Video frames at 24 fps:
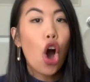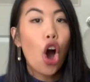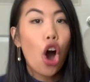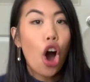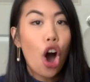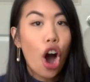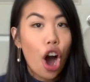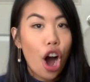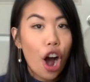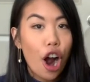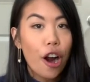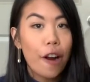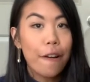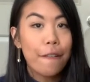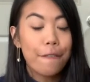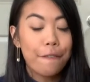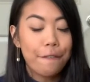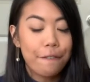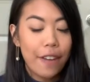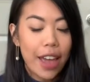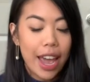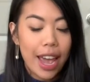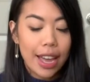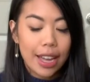are
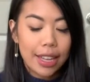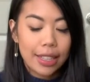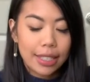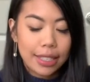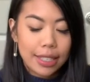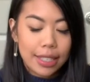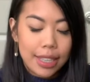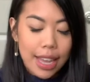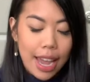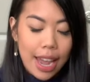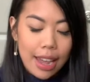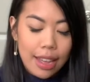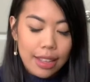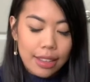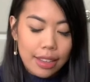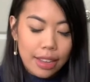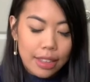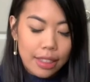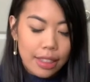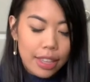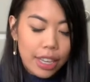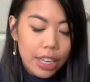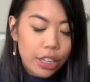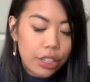fans.
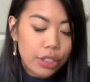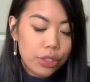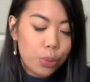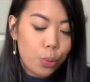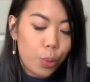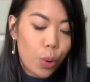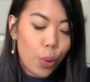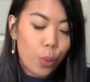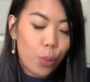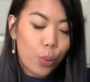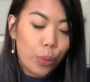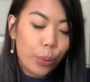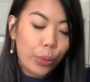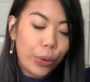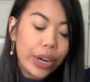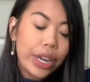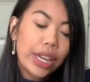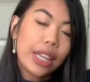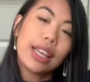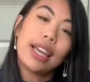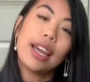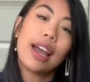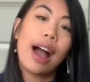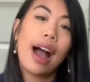And these were
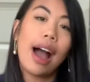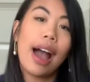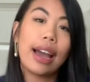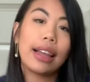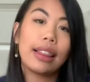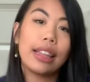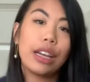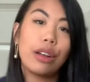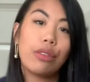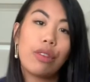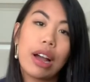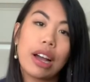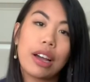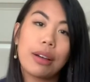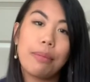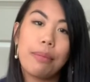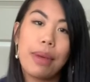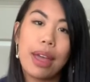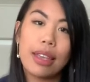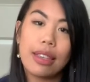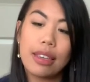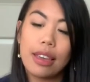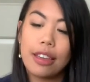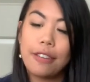really highly
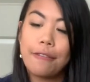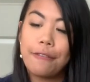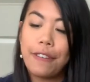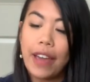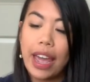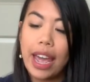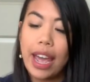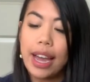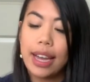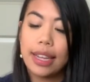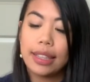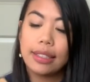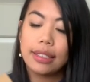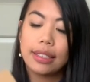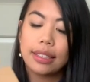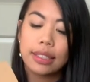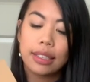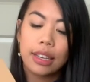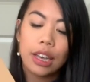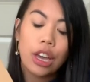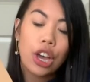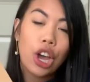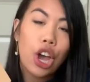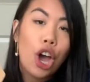recommended fans
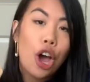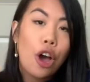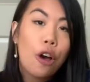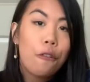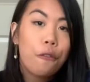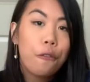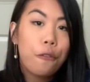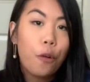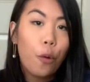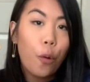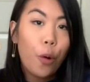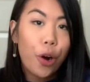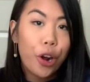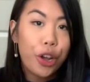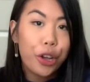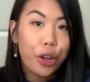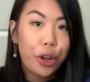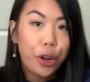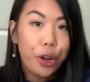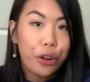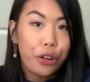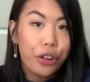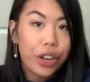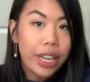for
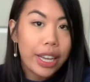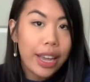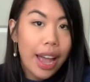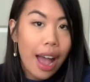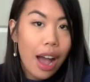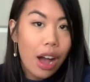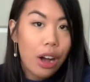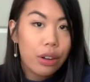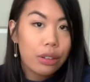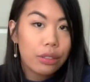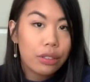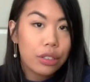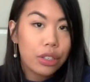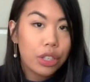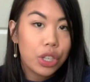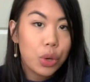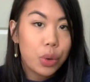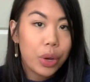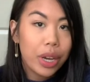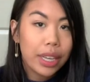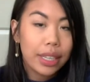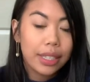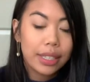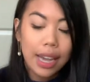your greenhouse.
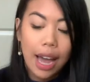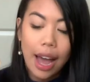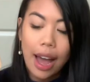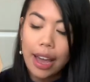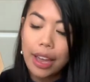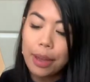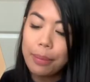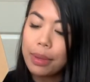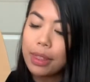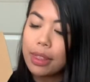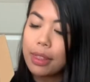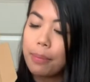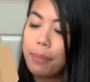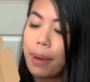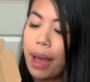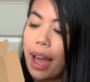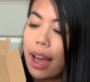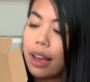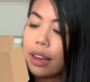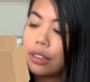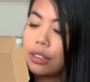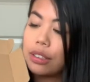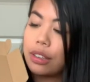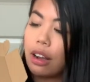You can tie them in the
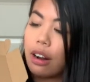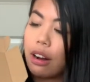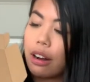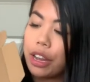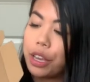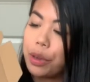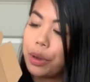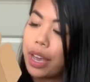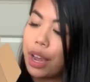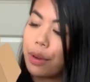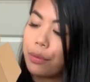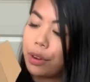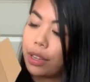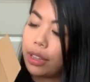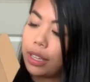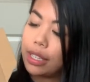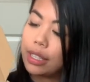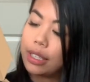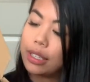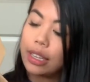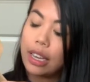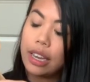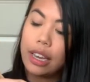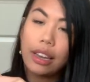back. Sorry, you can't
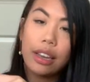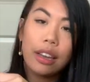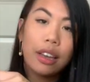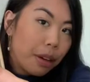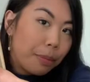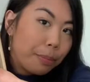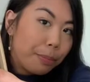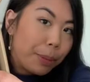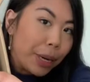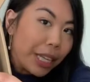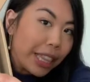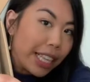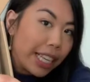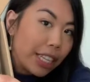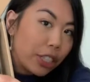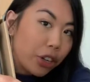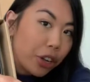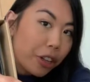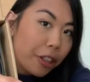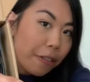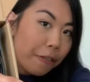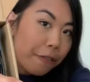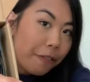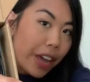really see. But these
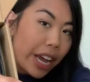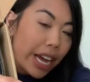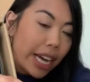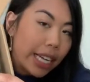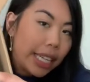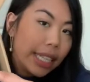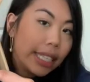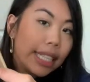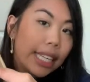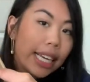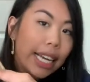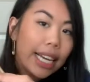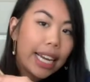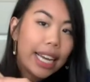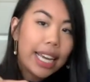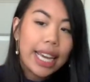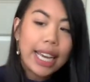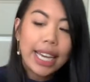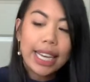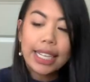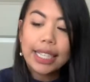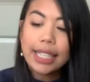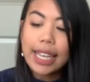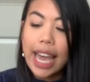are the fans. It
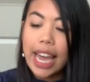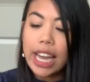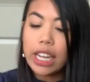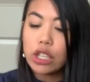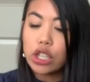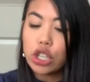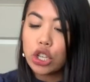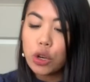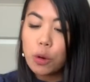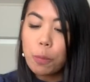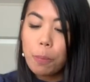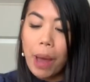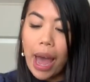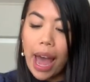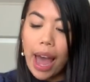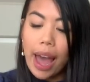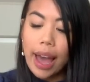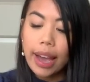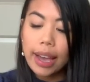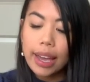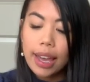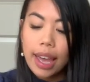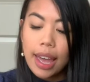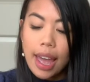is a two
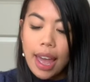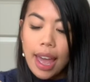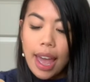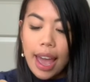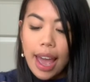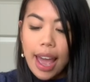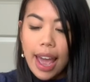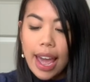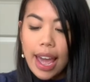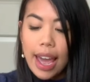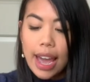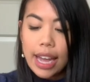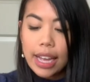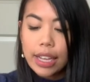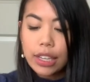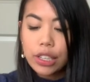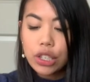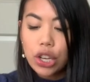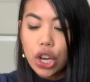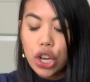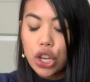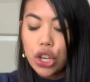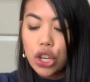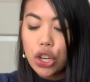pack,
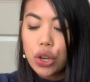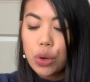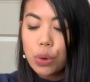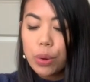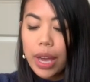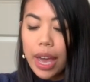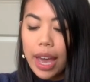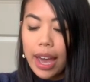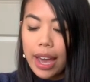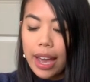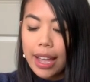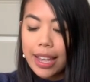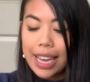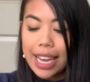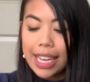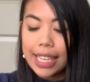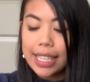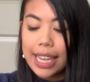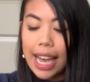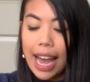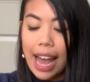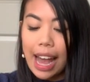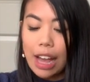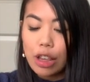and you can
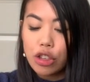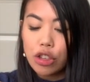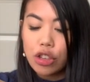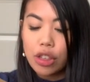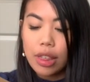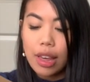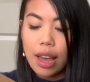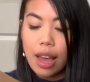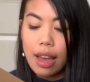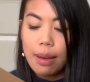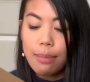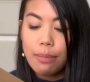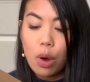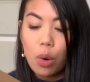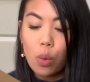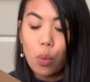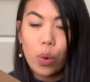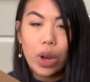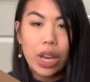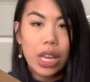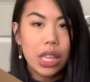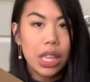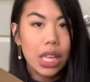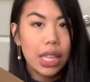attach
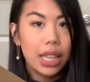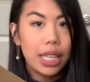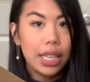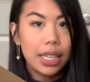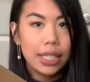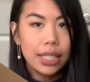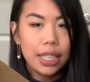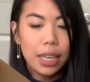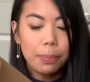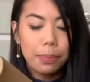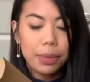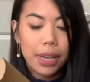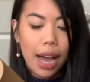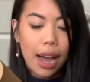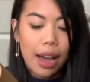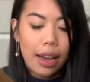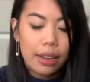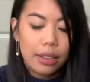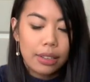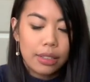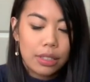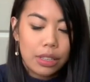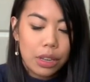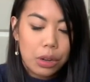them with these zip
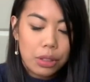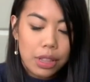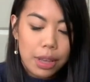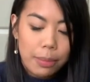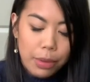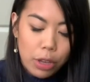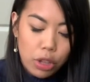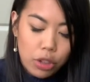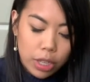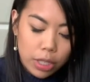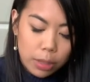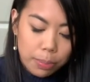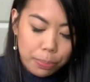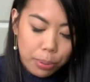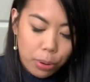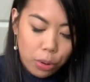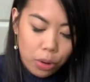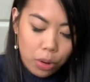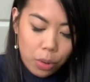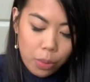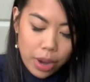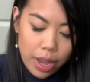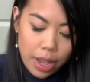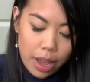ties. So let me just
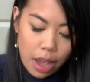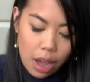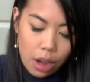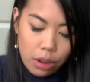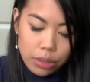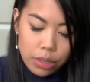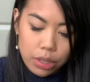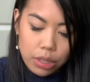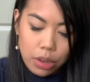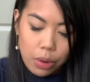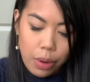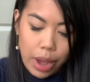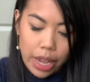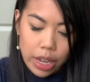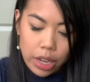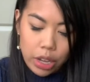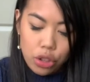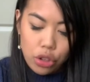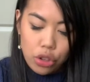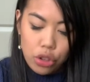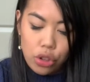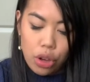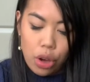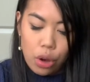pull one out so I
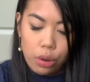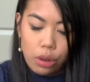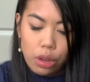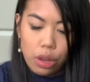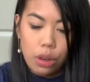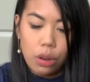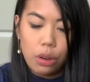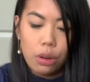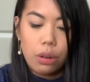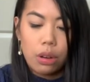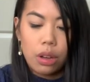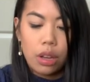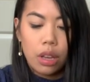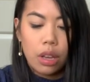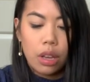can show you.